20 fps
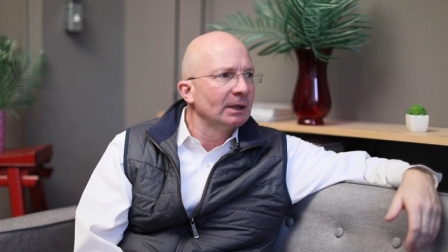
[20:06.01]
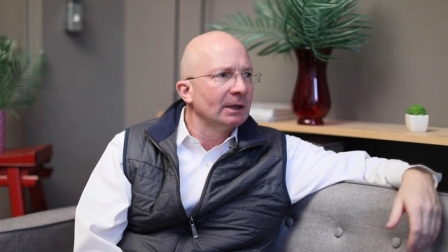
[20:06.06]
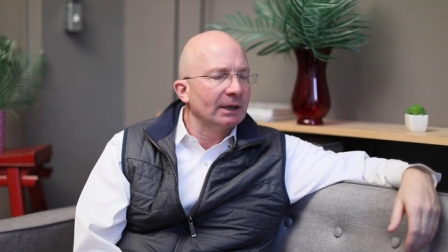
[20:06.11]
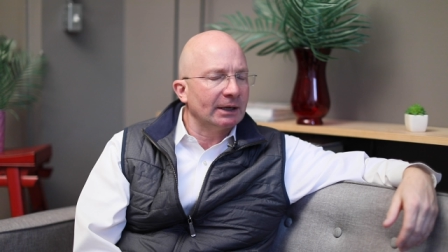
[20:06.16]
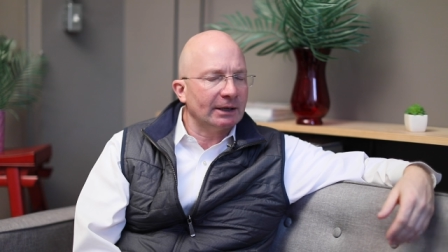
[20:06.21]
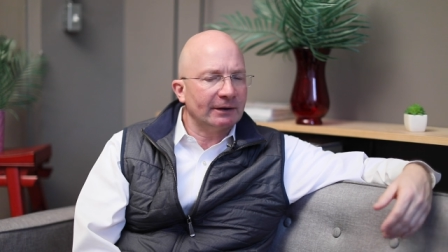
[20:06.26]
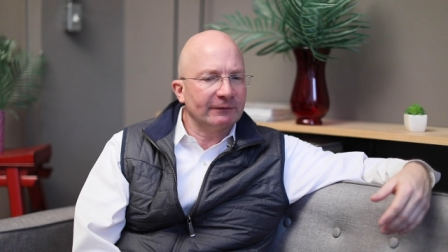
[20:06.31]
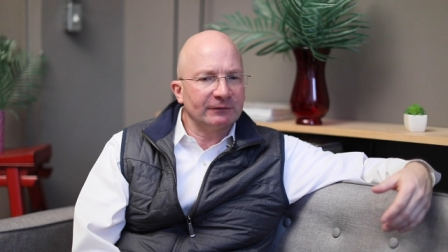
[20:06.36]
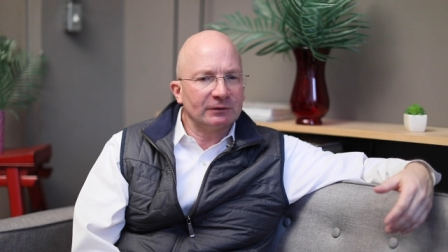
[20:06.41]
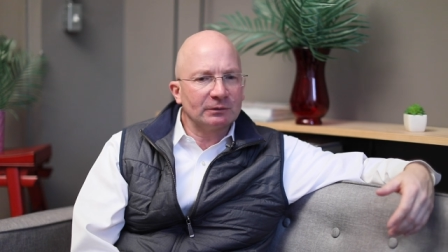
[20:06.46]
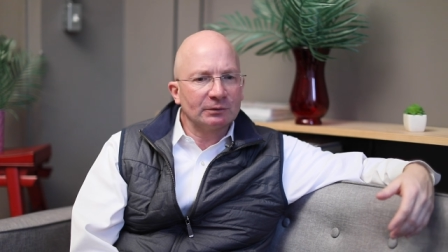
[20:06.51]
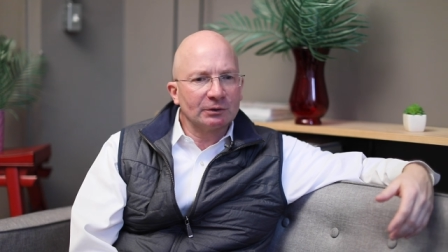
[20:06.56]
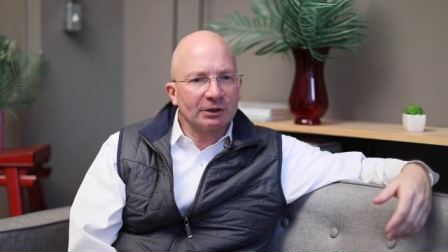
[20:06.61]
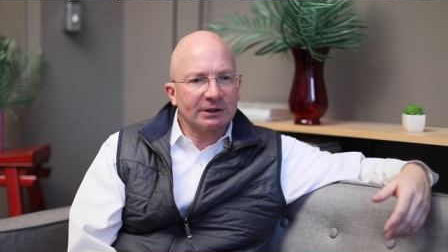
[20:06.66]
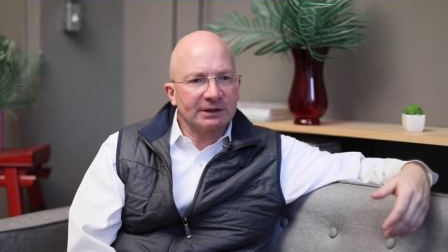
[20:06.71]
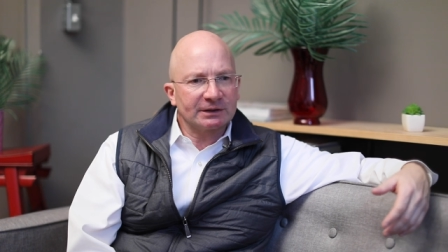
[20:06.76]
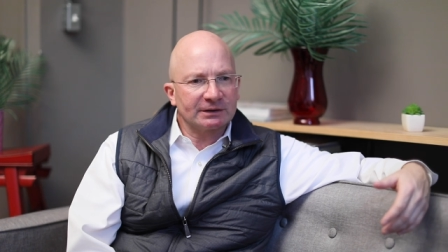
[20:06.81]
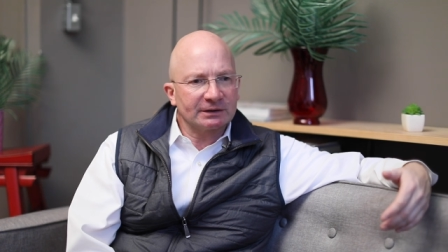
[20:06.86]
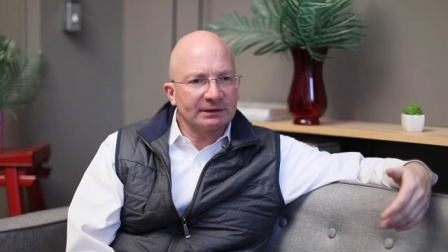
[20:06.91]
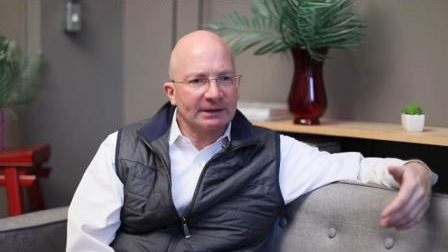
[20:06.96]
Yeah. And if you
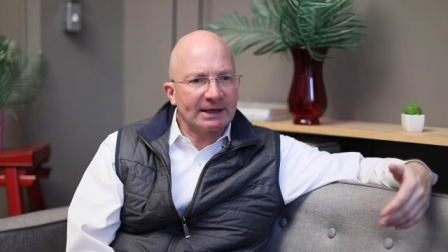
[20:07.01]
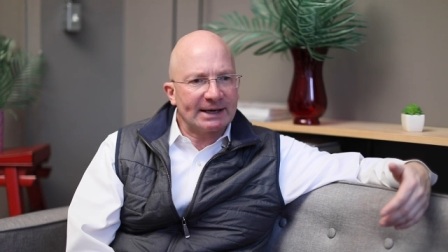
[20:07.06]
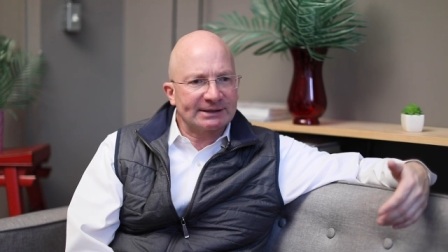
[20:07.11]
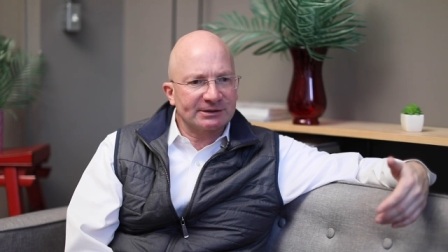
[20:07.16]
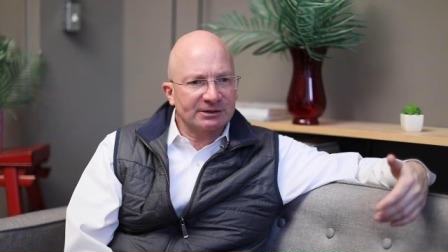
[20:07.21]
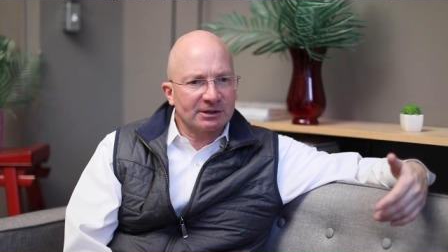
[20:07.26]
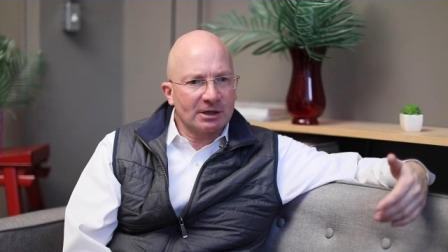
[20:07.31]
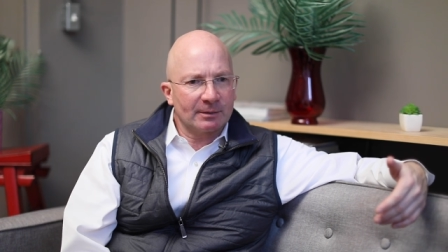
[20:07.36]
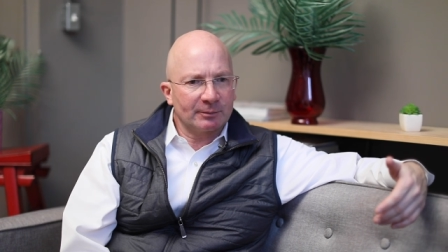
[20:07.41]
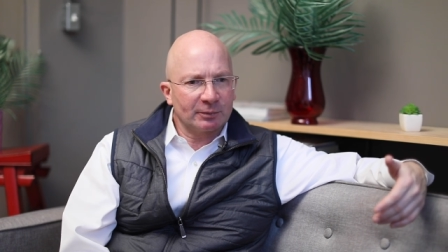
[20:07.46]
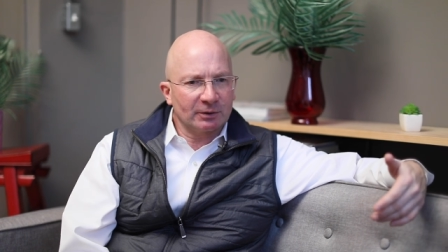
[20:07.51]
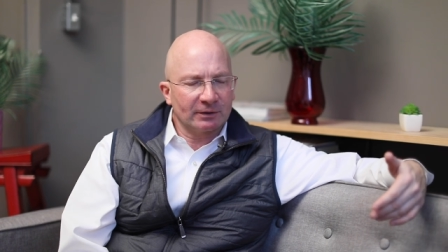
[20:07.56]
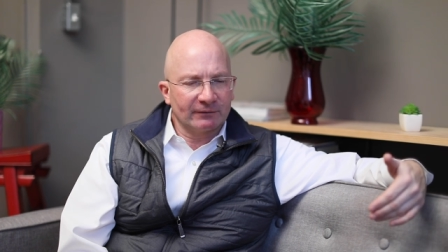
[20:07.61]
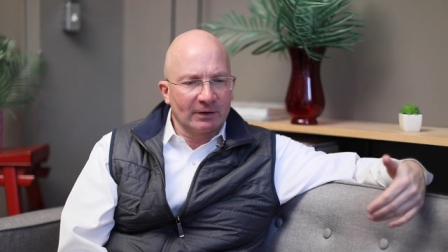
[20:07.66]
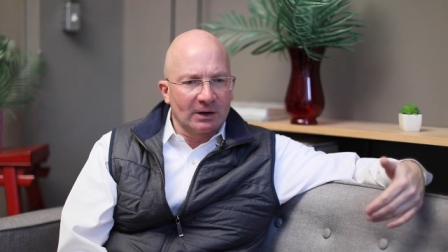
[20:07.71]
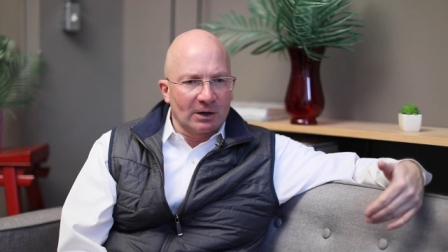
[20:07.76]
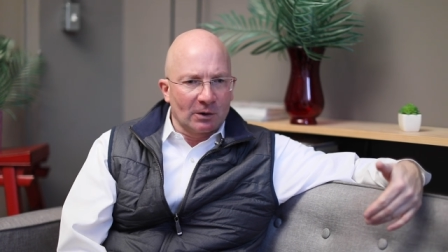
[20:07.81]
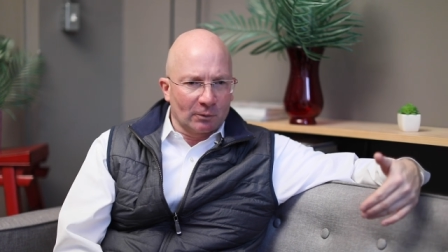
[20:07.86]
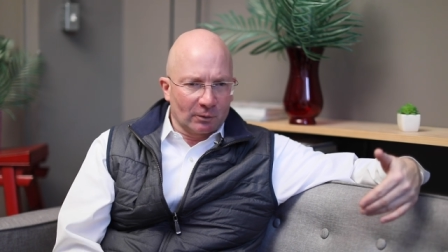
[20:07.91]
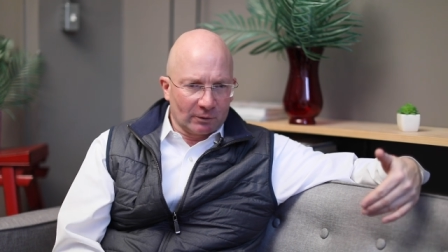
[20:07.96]
look at the last couple
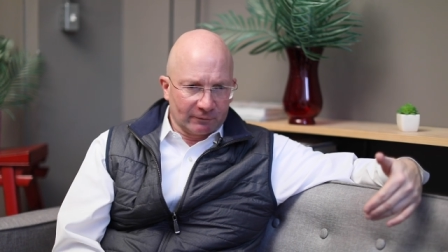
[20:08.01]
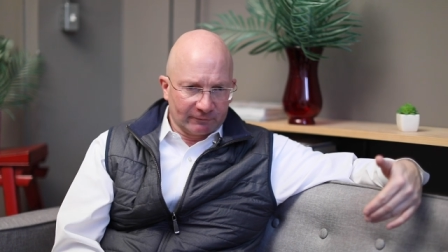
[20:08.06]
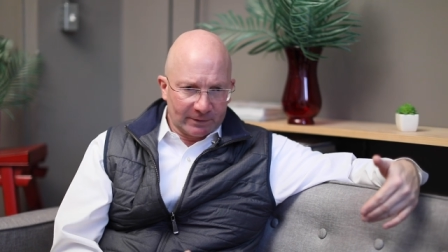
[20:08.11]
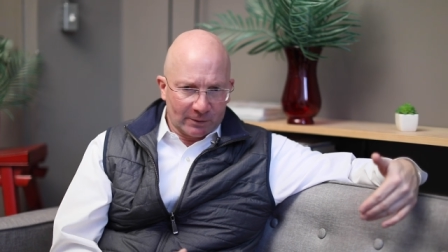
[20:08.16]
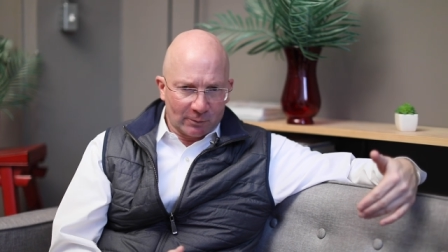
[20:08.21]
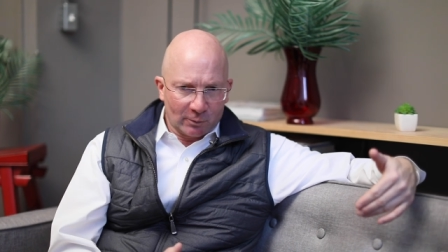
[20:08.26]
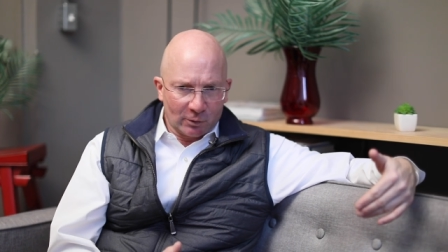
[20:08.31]
of, we're,